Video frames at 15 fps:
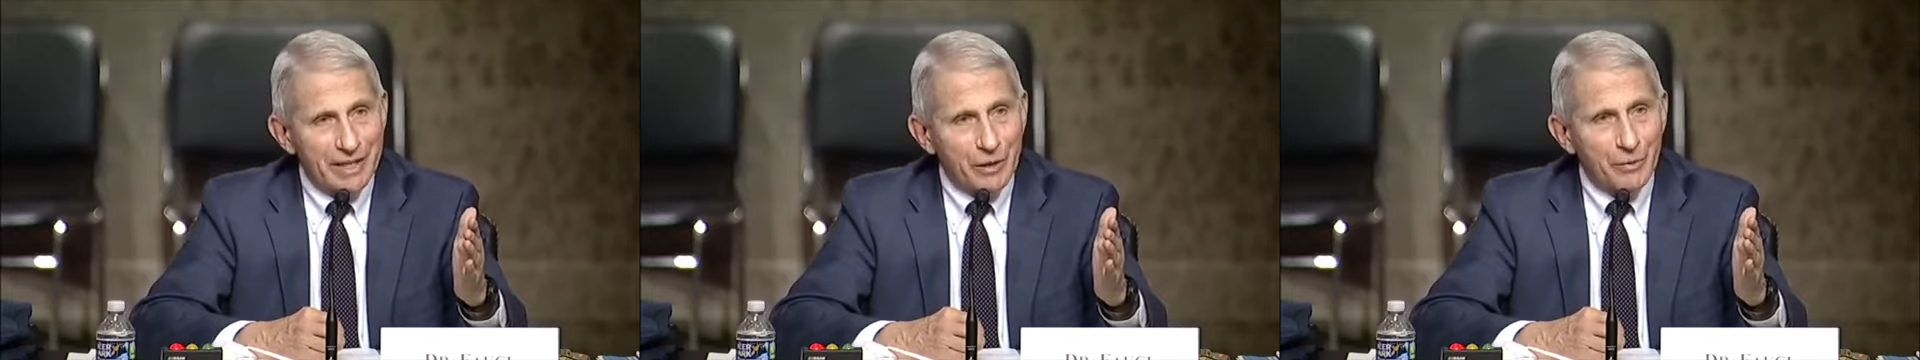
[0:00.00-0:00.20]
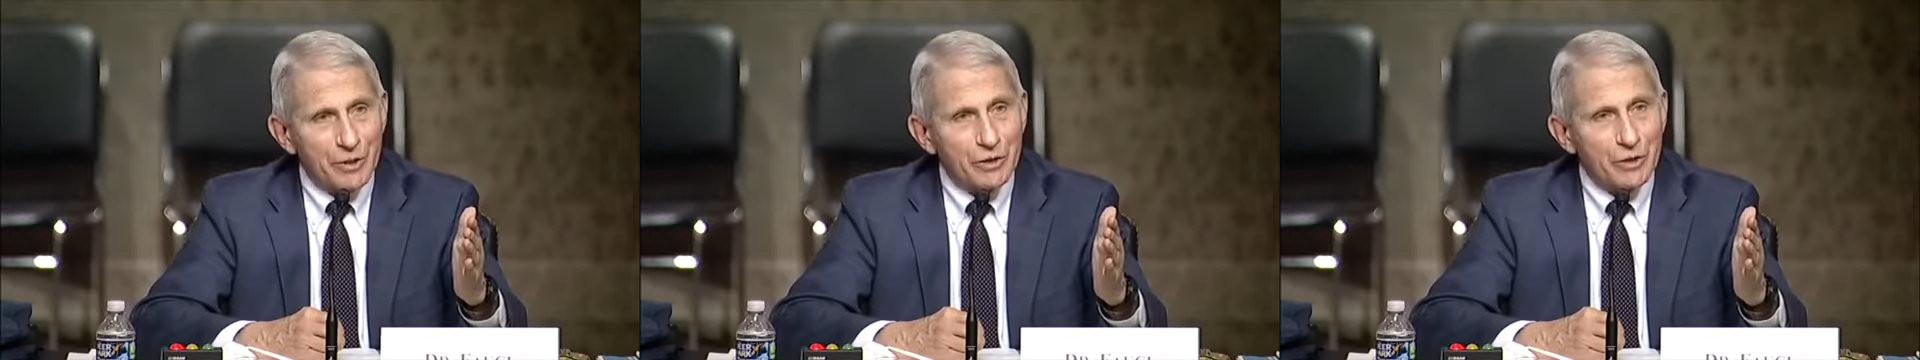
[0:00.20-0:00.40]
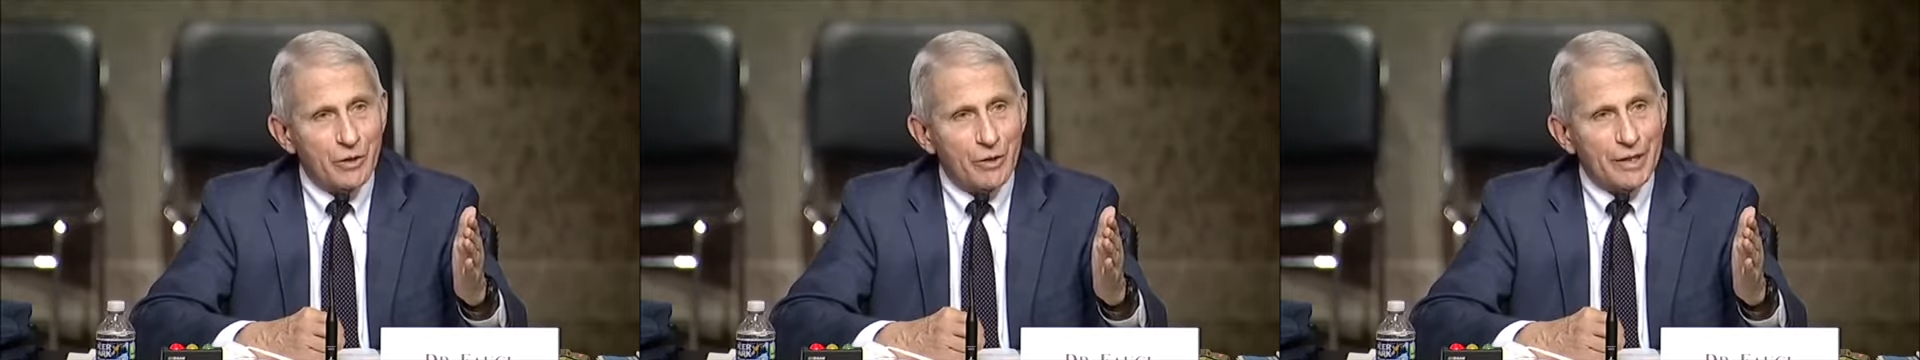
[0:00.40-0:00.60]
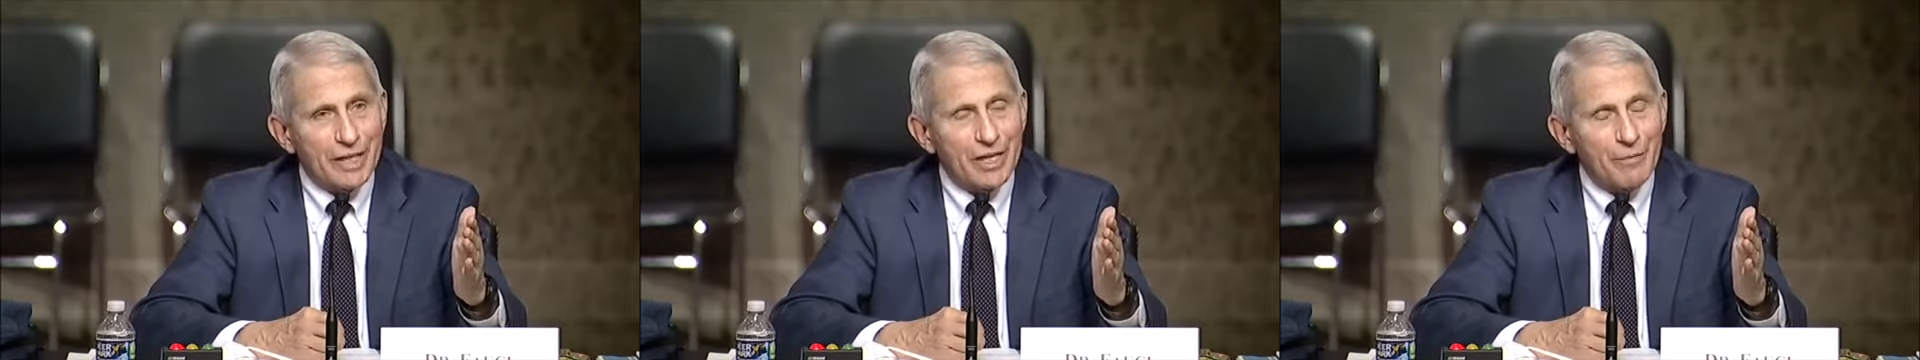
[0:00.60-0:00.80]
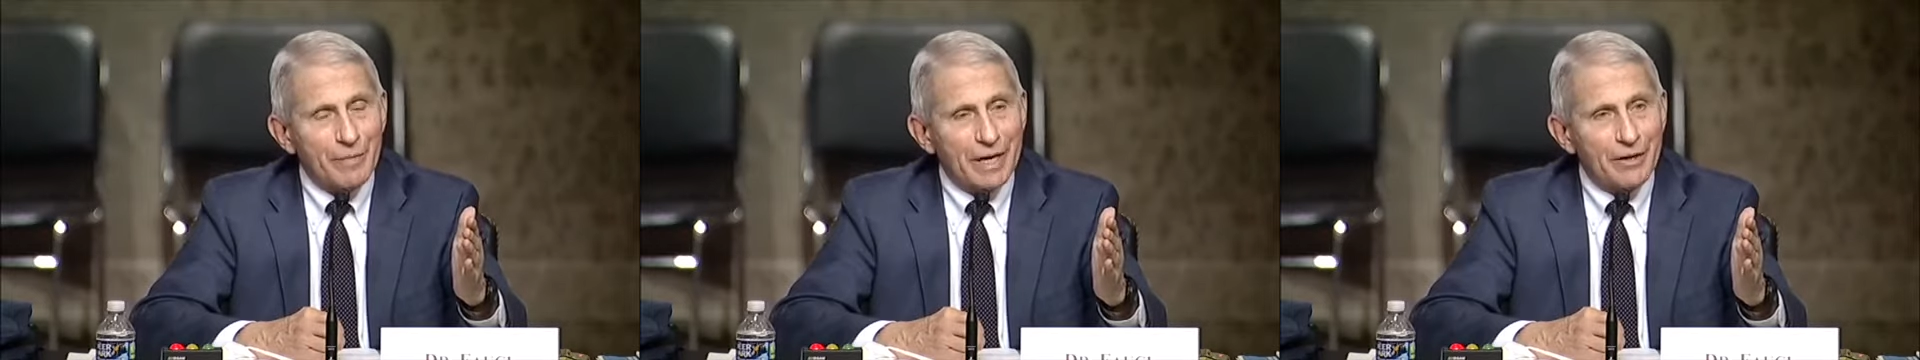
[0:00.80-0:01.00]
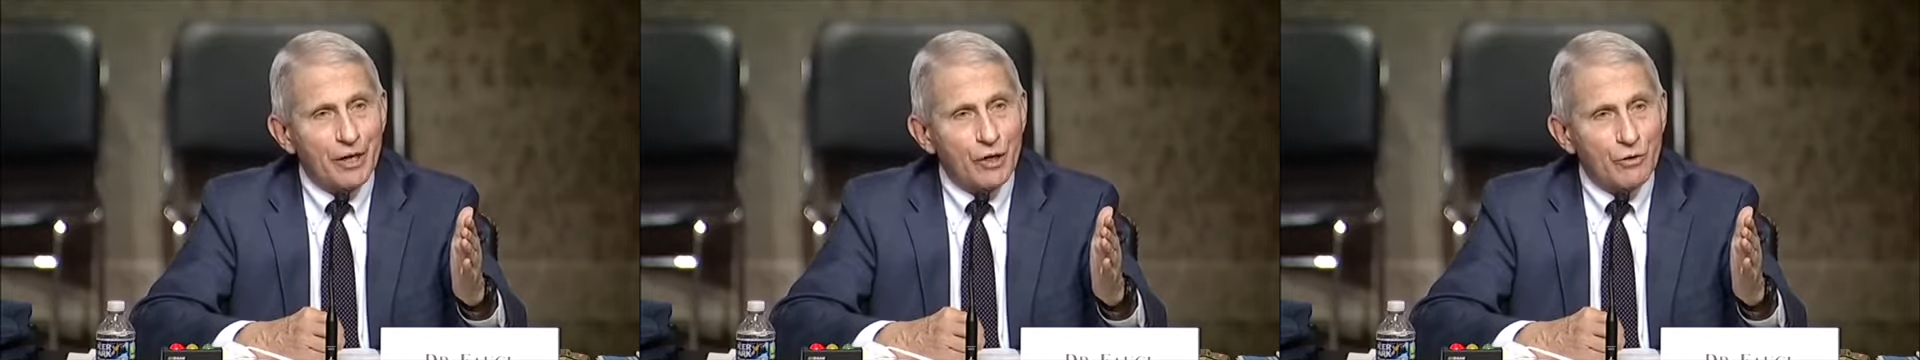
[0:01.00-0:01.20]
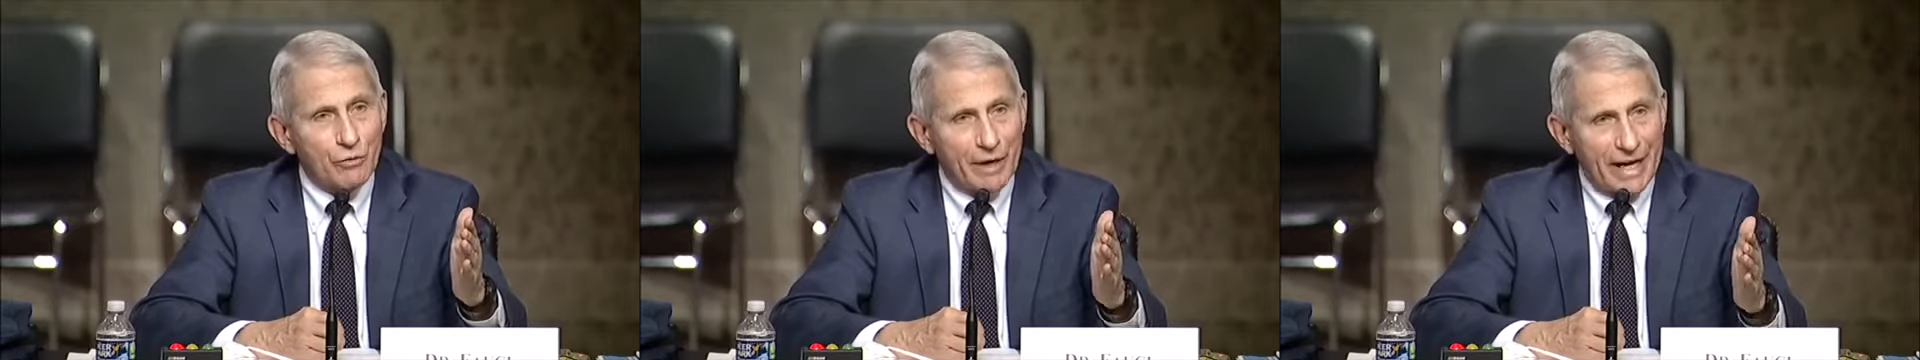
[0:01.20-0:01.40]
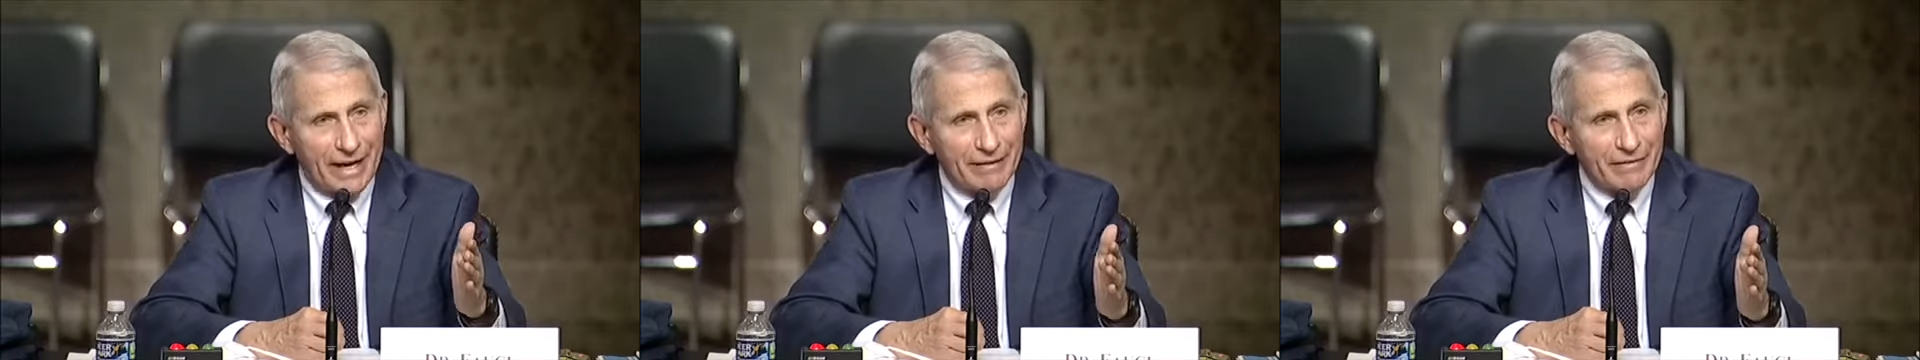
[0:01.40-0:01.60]
They were talking about a
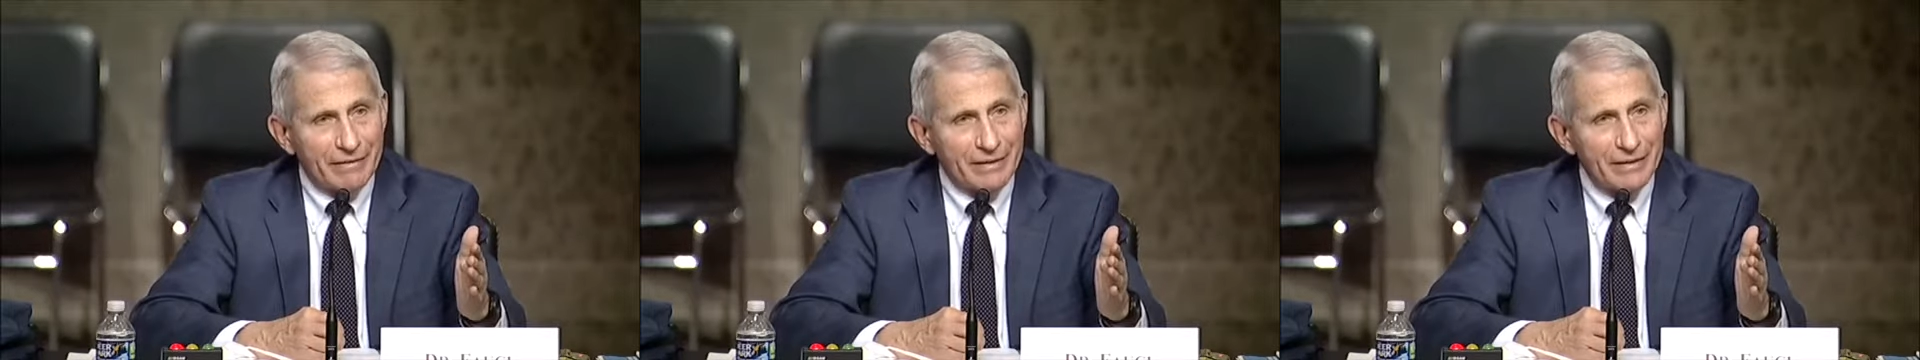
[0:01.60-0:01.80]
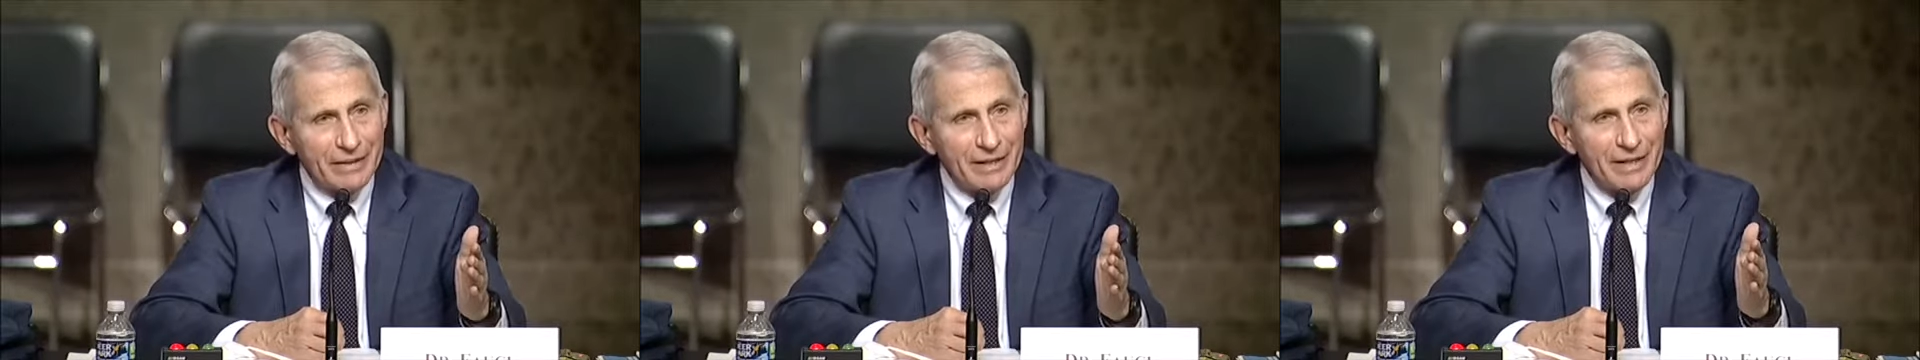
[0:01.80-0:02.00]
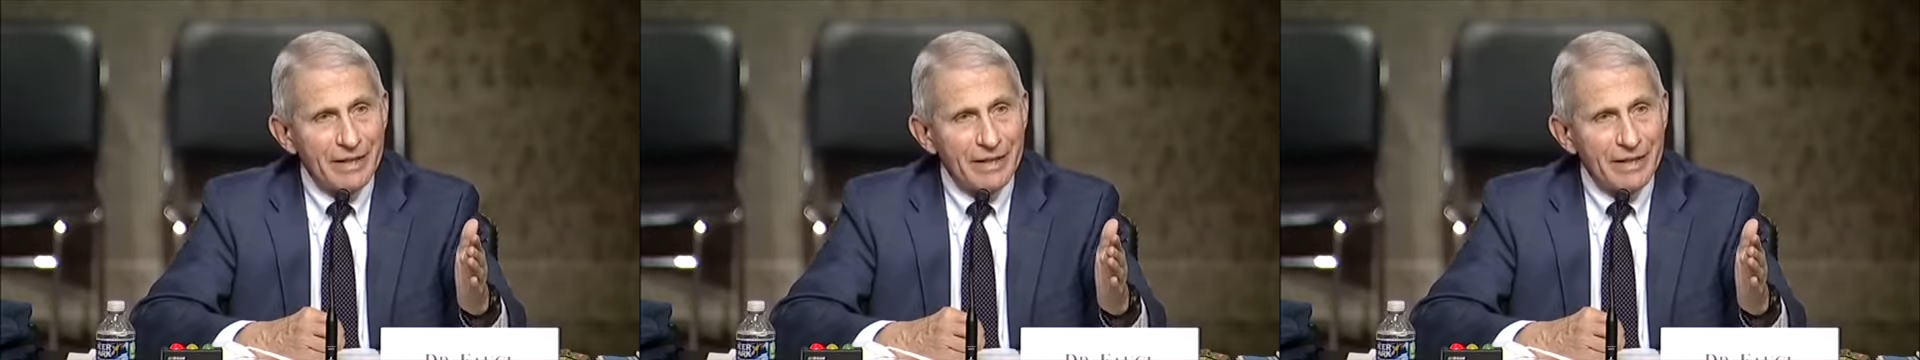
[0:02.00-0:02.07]
grant